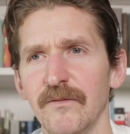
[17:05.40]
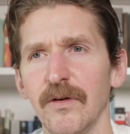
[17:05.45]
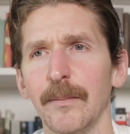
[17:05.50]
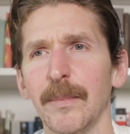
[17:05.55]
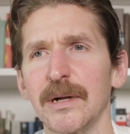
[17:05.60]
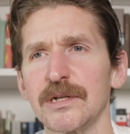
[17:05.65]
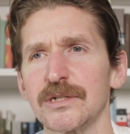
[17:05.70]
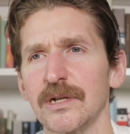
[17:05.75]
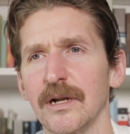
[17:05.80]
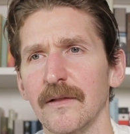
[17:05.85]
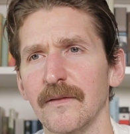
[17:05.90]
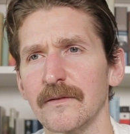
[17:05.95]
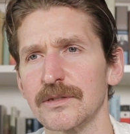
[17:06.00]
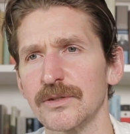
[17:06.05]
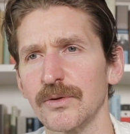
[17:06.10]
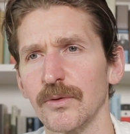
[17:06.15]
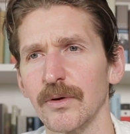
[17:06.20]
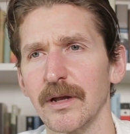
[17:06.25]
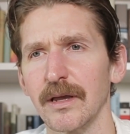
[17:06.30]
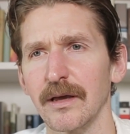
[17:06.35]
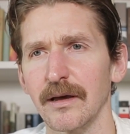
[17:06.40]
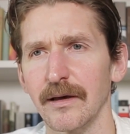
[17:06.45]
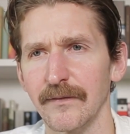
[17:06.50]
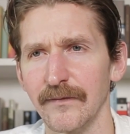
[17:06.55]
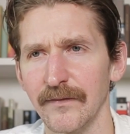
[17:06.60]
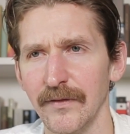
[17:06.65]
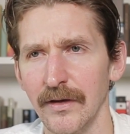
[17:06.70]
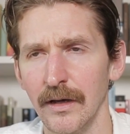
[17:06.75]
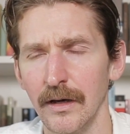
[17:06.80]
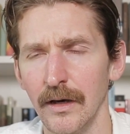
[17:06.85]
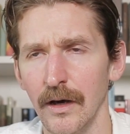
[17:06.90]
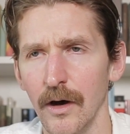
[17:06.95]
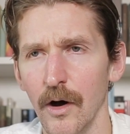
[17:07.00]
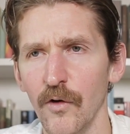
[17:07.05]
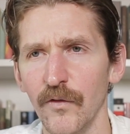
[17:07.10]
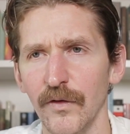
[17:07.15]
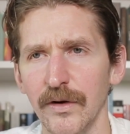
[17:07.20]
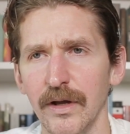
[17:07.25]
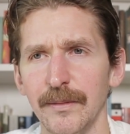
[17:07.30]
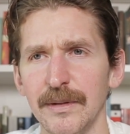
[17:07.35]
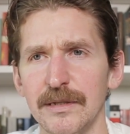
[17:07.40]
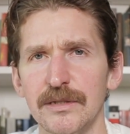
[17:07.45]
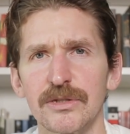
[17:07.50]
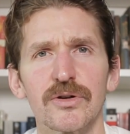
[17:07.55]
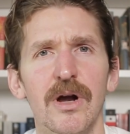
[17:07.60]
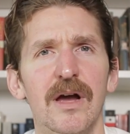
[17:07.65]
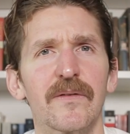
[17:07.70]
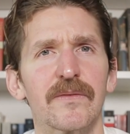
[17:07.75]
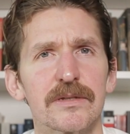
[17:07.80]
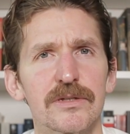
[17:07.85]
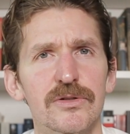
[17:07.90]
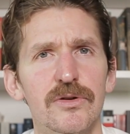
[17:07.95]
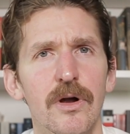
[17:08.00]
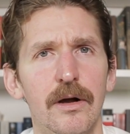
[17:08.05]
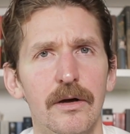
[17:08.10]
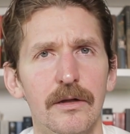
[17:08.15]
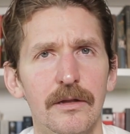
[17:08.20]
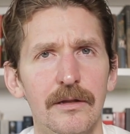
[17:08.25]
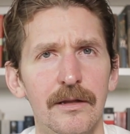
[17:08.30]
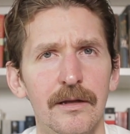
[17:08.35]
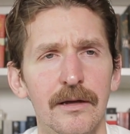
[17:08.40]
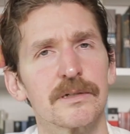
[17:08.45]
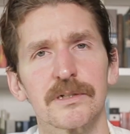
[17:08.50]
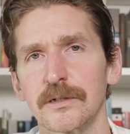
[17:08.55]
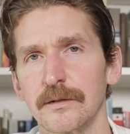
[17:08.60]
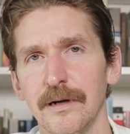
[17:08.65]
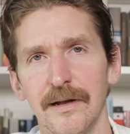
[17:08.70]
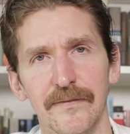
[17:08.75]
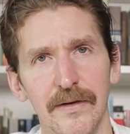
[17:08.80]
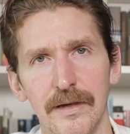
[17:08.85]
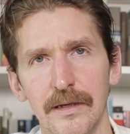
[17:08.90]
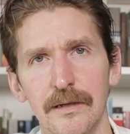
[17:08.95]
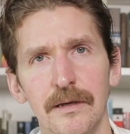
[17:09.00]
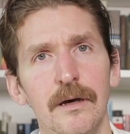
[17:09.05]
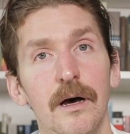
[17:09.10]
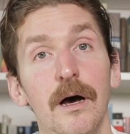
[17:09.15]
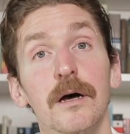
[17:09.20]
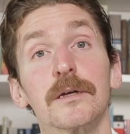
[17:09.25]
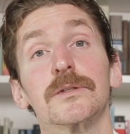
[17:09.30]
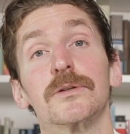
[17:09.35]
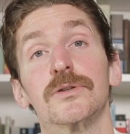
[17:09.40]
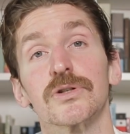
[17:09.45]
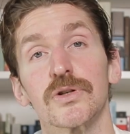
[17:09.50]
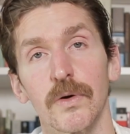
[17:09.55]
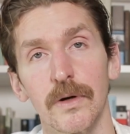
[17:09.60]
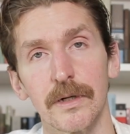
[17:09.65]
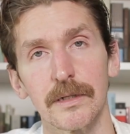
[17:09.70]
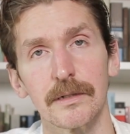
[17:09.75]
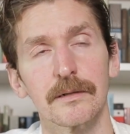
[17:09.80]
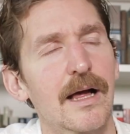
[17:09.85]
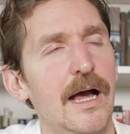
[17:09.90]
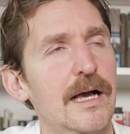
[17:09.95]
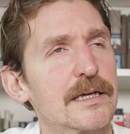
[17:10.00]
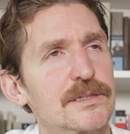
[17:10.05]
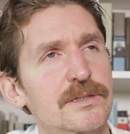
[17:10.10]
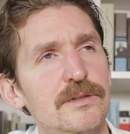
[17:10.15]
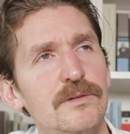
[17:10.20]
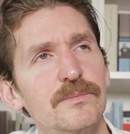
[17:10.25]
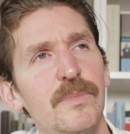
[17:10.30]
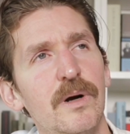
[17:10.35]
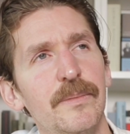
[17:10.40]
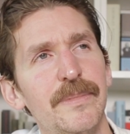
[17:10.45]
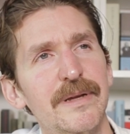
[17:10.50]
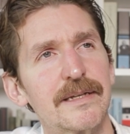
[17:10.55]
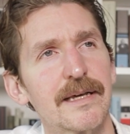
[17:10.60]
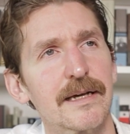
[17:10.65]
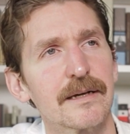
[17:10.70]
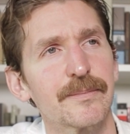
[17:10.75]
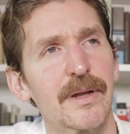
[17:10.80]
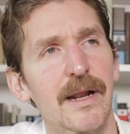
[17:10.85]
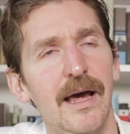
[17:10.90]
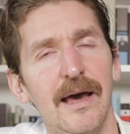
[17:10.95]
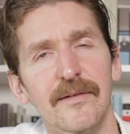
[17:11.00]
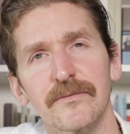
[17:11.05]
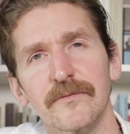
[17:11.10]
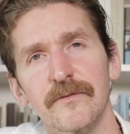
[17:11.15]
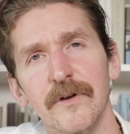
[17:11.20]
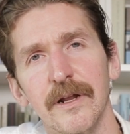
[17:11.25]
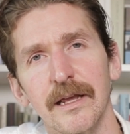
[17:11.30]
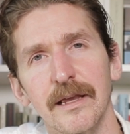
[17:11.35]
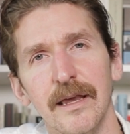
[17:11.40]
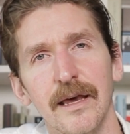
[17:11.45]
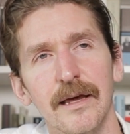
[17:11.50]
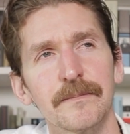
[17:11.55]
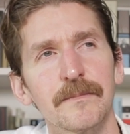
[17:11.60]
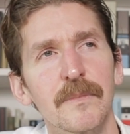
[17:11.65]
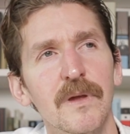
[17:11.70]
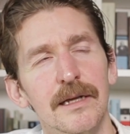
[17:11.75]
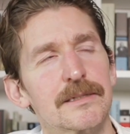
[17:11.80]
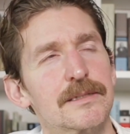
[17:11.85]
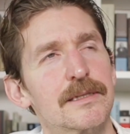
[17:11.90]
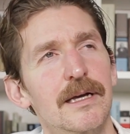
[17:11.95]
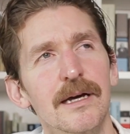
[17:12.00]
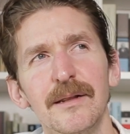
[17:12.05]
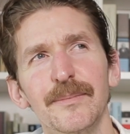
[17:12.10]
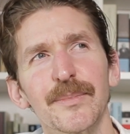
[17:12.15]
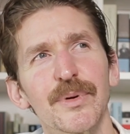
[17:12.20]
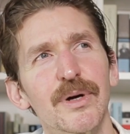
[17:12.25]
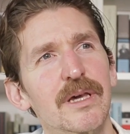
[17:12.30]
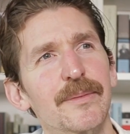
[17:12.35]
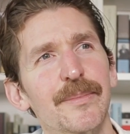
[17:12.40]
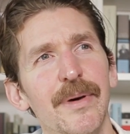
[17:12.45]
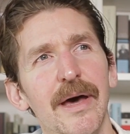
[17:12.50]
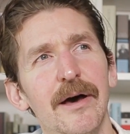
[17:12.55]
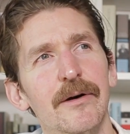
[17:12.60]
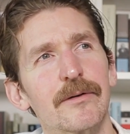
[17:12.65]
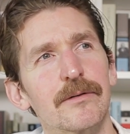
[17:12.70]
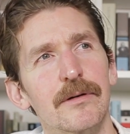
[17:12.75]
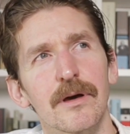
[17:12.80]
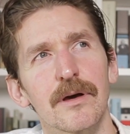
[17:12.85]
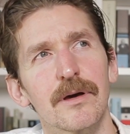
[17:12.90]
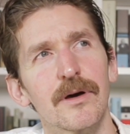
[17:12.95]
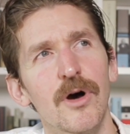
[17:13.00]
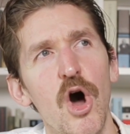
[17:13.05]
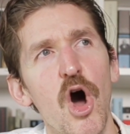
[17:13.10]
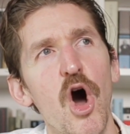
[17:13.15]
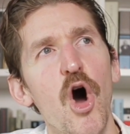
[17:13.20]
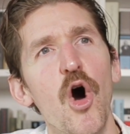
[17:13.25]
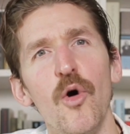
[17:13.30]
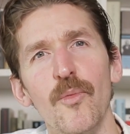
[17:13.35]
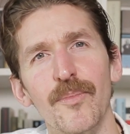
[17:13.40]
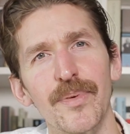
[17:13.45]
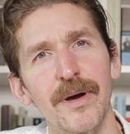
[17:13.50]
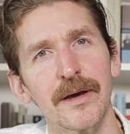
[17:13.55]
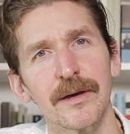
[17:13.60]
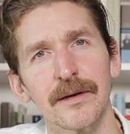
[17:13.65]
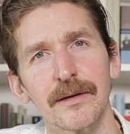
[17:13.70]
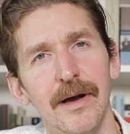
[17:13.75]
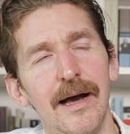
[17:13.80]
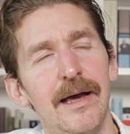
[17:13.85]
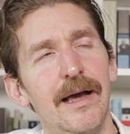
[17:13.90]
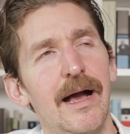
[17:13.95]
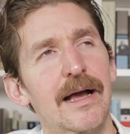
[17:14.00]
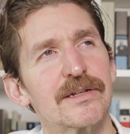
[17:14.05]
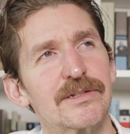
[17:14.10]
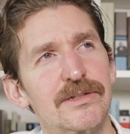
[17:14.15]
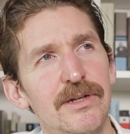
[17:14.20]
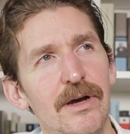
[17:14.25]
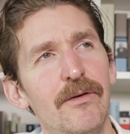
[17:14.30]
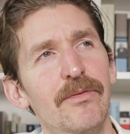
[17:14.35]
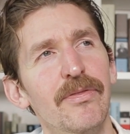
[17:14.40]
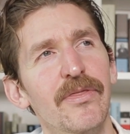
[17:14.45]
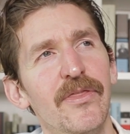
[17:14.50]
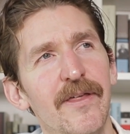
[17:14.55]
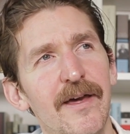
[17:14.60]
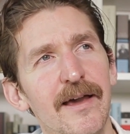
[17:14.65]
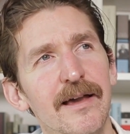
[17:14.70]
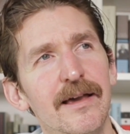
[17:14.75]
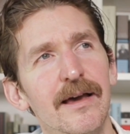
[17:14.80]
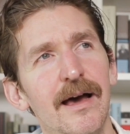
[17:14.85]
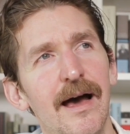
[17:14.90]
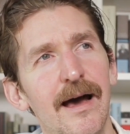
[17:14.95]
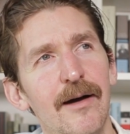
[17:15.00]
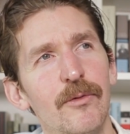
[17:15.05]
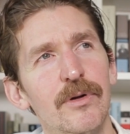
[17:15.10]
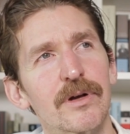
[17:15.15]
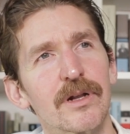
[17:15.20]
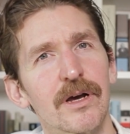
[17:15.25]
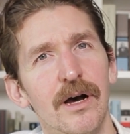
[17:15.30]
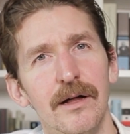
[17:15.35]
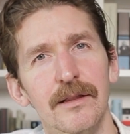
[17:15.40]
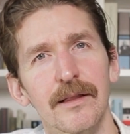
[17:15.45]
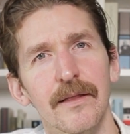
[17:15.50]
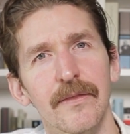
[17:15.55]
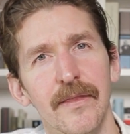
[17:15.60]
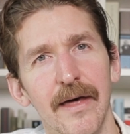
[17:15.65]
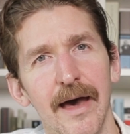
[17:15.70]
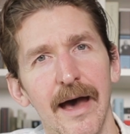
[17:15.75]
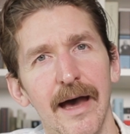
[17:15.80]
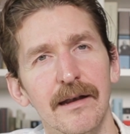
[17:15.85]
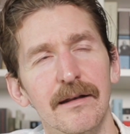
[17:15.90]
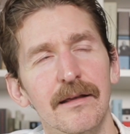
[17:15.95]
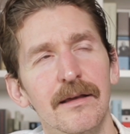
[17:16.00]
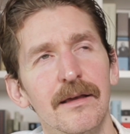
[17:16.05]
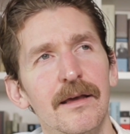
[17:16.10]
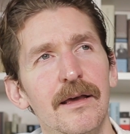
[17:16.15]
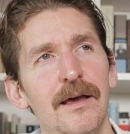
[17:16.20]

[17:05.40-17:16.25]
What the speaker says: Very much another story of overcoming strife and struggle. Terrific. Also short. I assume Moby Dick, but I haven't read it yet. It's not a book about hope. I don't think I would call it that.